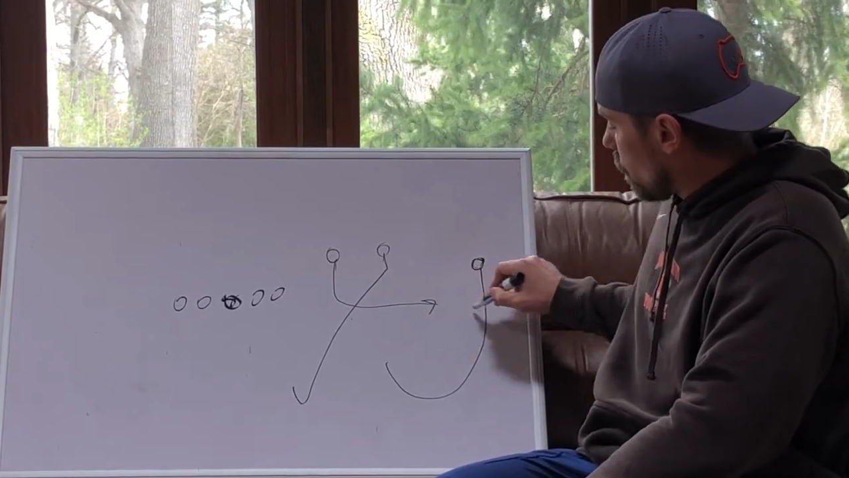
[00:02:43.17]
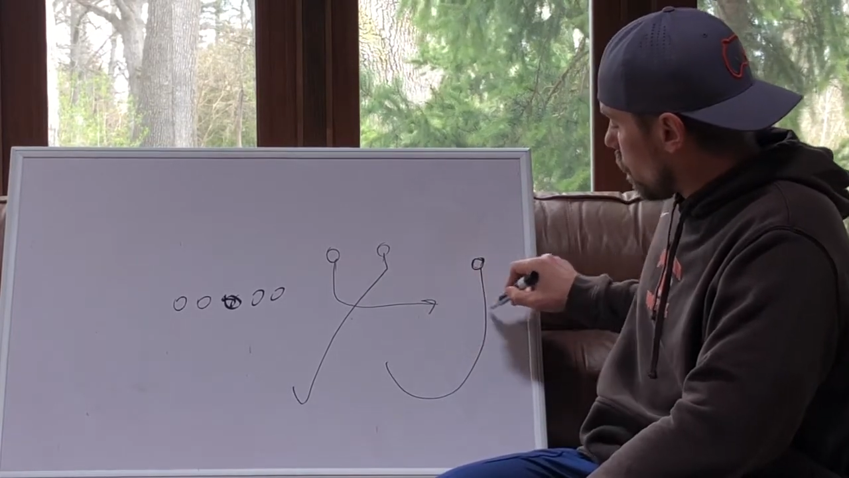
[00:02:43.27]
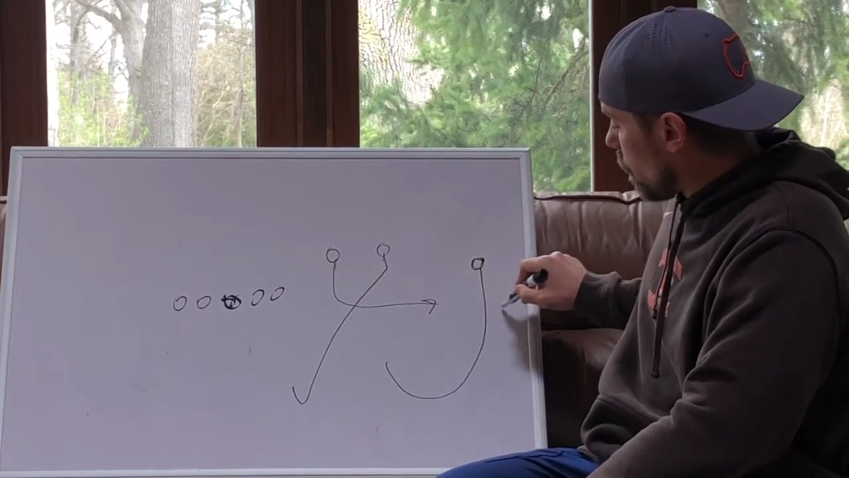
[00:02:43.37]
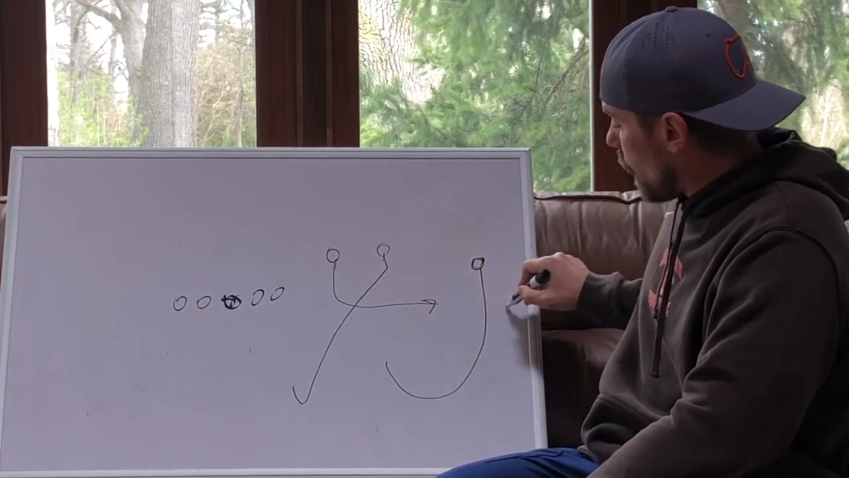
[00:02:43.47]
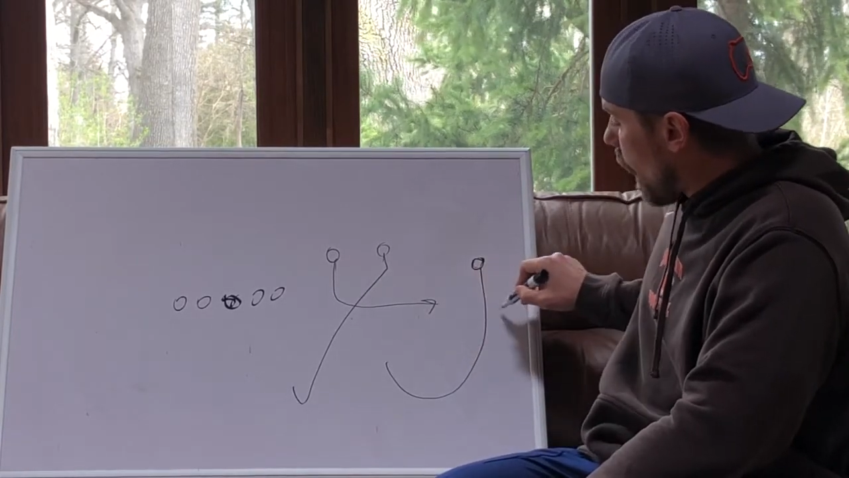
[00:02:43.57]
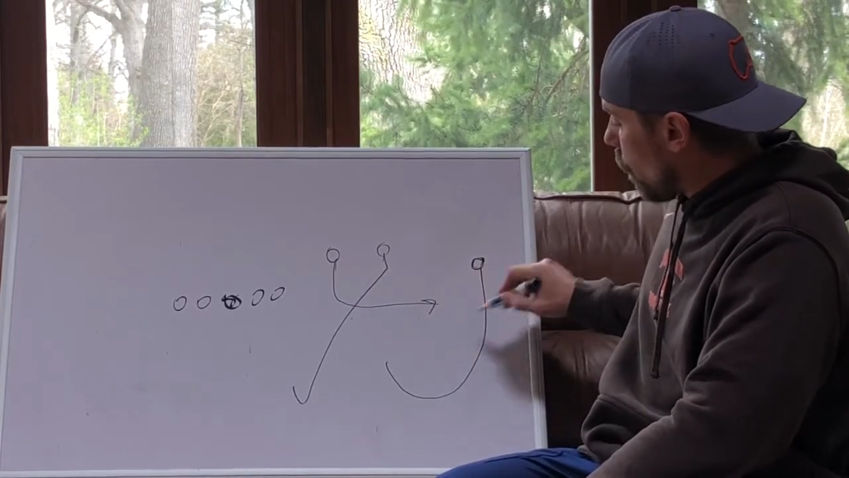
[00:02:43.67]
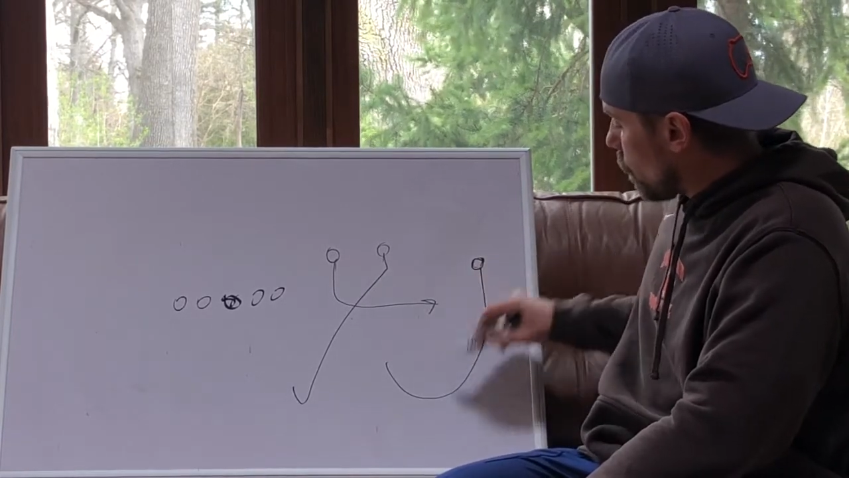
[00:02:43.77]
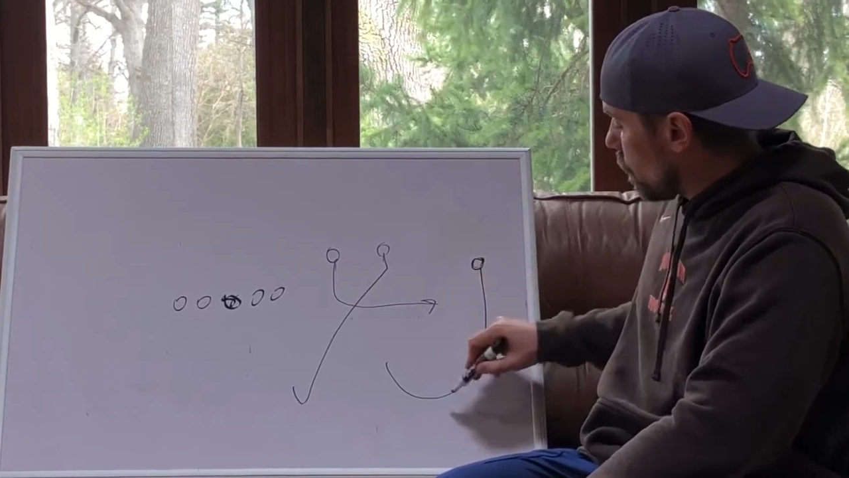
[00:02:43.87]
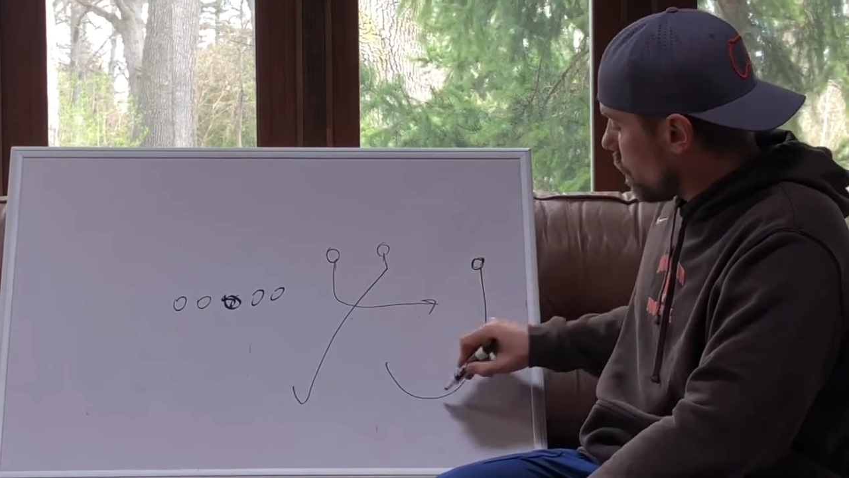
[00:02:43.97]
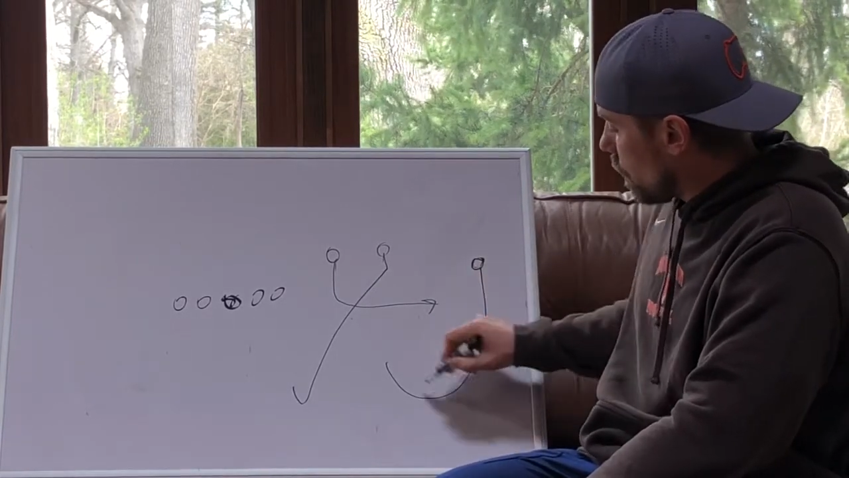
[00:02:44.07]
to the
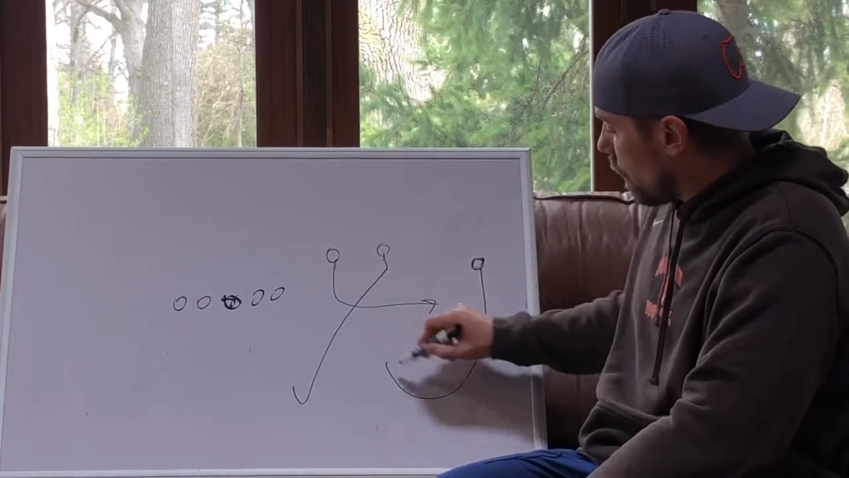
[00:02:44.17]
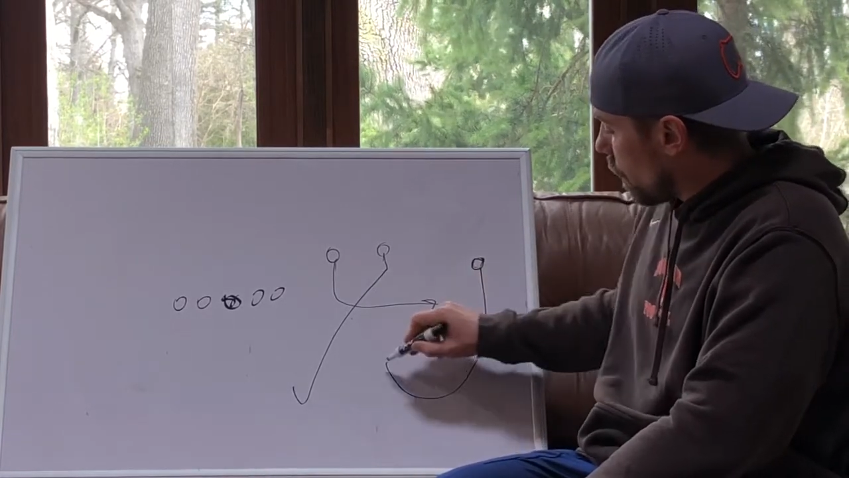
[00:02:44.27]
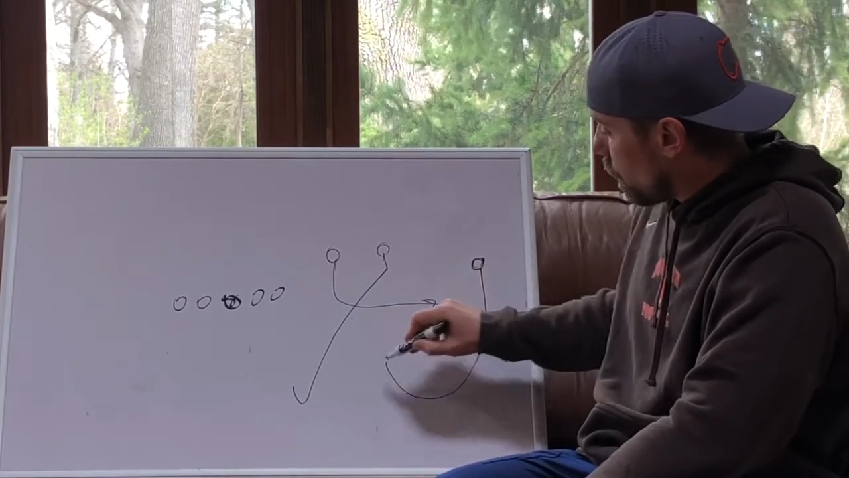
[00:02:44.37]
out and the